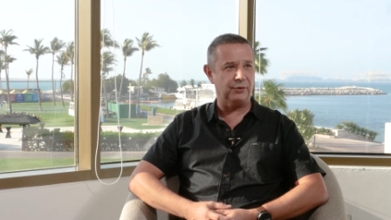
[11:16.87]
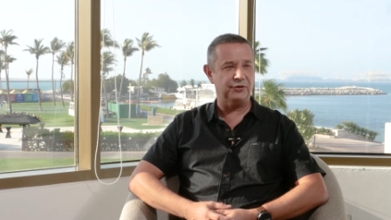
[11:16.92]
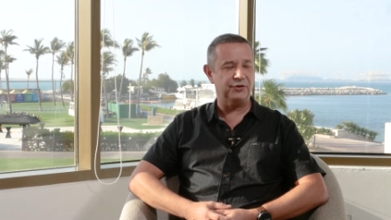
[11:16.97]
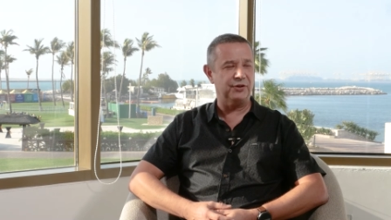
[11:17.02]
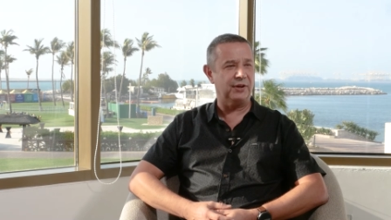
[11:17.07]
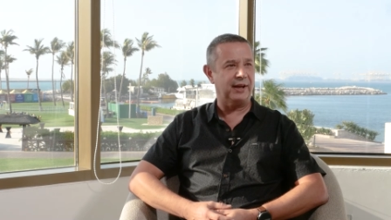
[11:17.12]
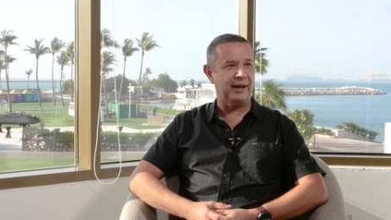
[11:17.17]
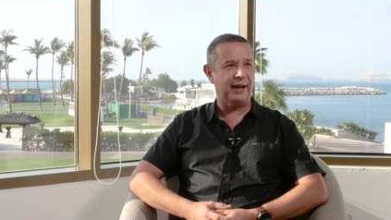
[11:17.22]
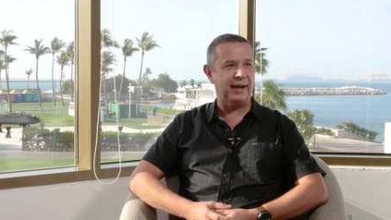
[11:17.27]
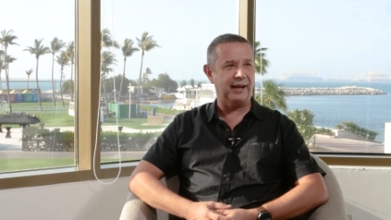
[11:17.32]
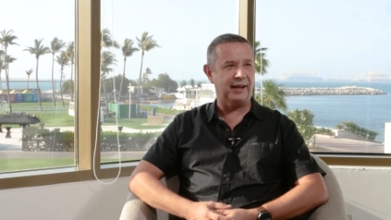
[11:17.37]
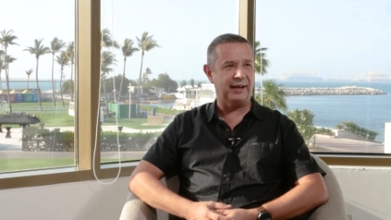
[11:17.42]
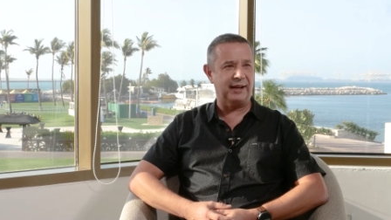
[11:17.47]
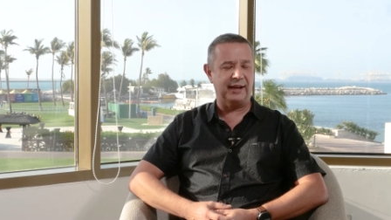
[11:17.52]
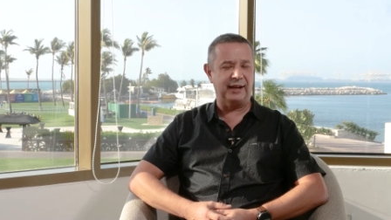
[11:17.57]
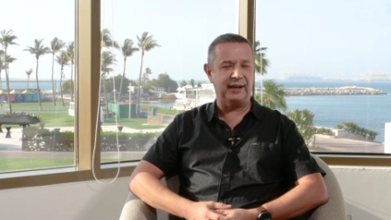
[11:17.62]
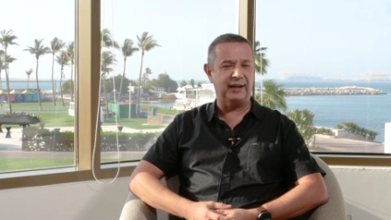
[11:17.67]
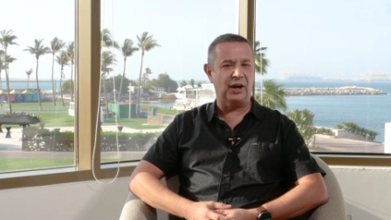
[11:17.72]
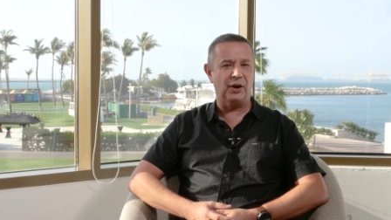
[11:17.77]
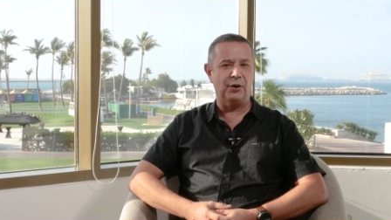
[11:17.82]
and it
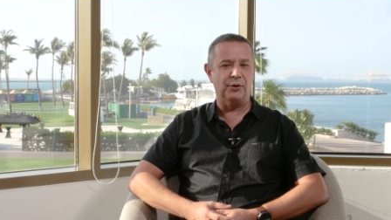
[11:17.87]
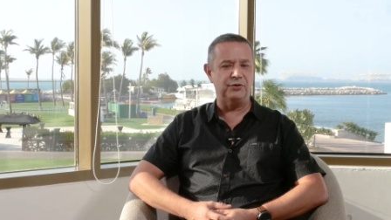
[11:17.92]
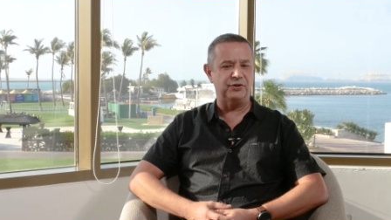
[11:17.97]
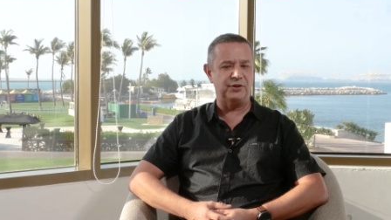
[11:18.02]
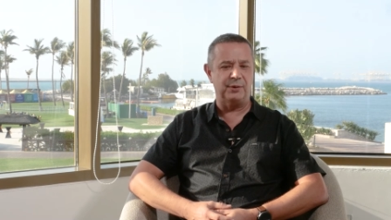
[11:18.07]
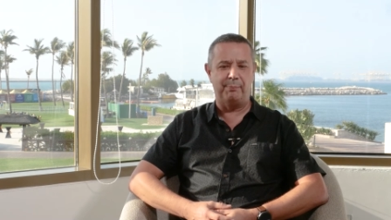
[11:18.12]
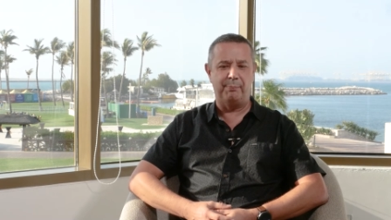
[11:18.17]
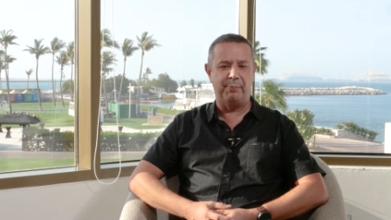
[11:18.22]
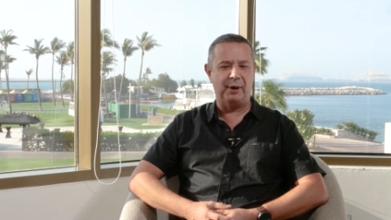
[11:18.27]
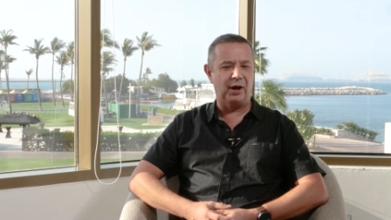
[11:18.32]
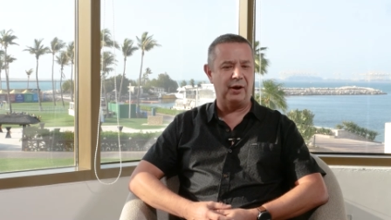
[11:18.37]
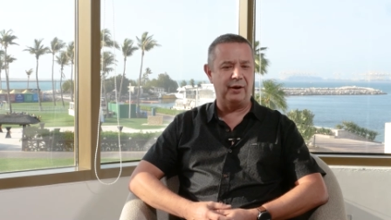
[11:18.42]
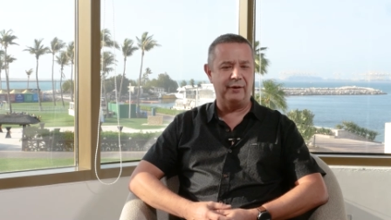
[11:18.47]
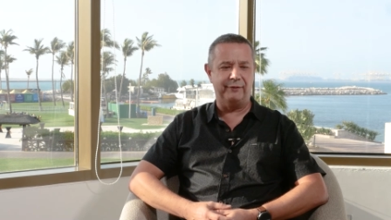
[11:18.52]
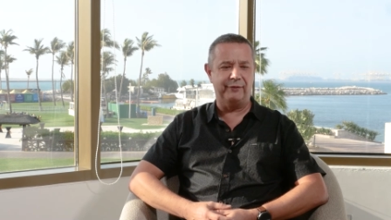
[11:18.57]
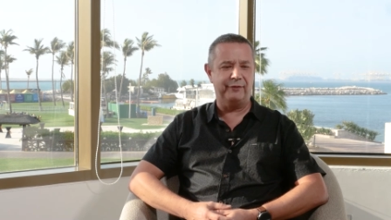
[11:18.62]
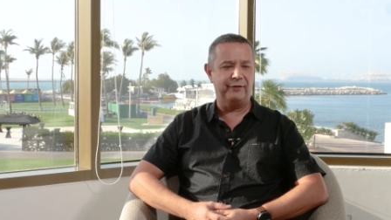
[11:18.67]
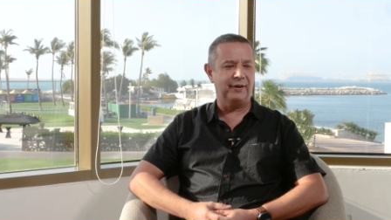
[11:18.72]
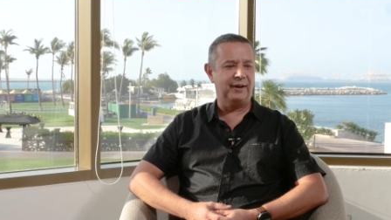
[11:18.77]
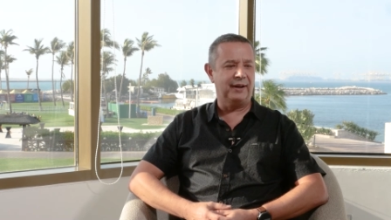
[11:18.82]
goes above
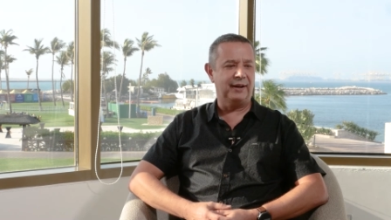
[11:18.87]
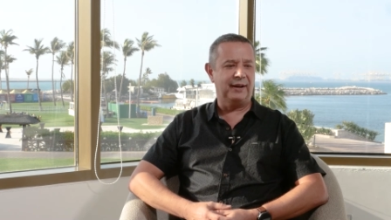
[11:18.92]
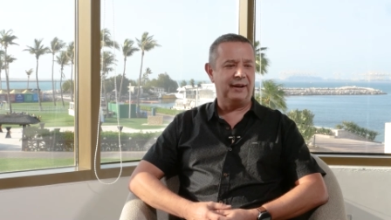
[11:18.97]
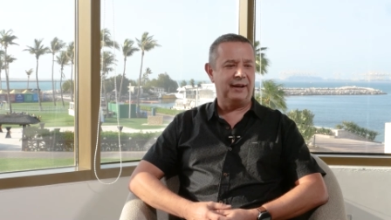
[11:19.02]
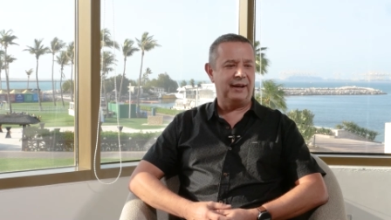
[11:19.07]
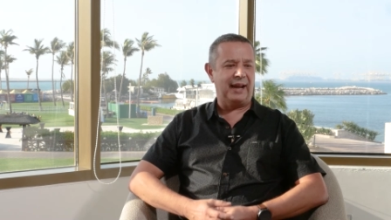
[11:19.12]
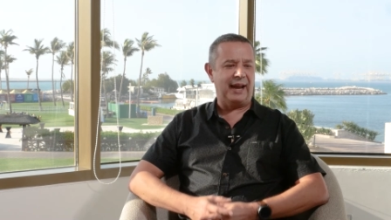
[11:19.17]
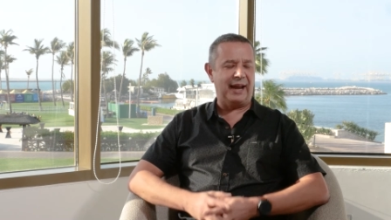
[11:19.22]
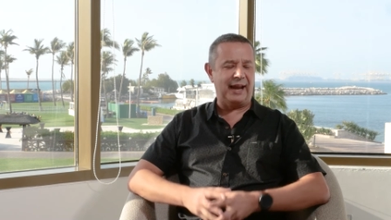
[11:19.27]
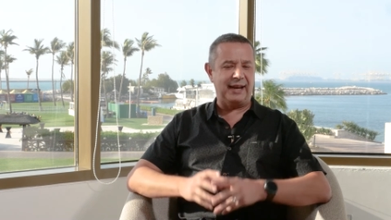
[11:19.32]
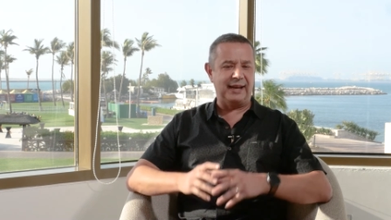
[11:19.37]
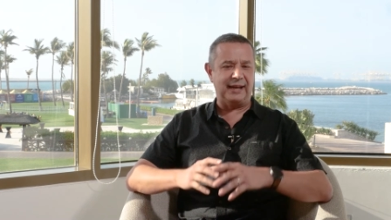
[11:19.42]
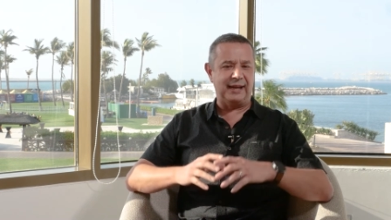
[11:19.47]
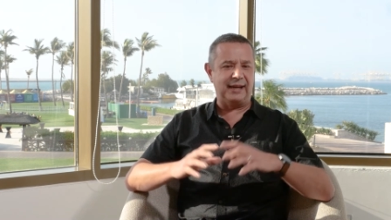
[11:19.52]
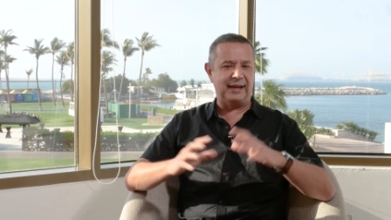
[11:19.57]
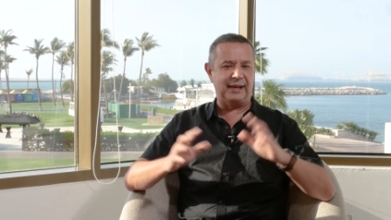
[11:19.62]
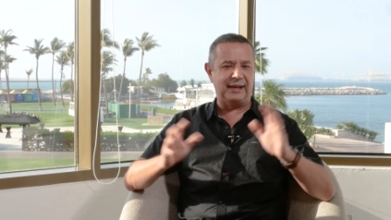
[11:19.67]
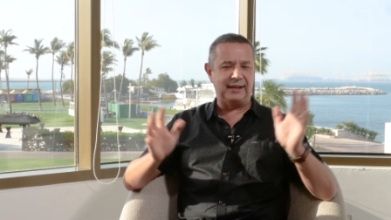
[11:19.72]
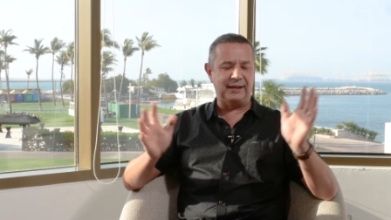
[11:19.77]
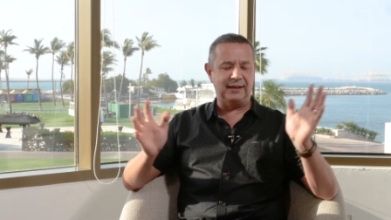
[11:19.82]

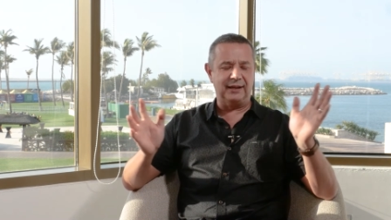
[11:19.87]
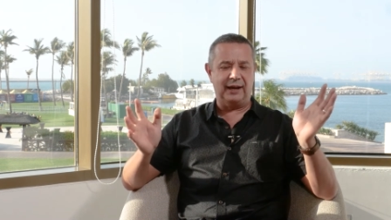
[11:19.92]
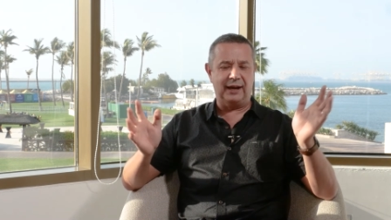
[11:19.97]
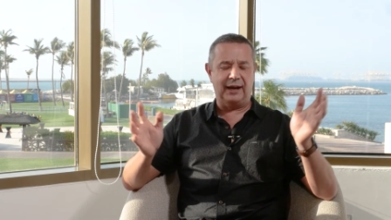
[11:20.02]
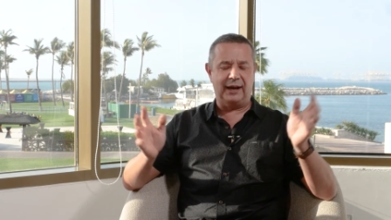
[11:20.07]
any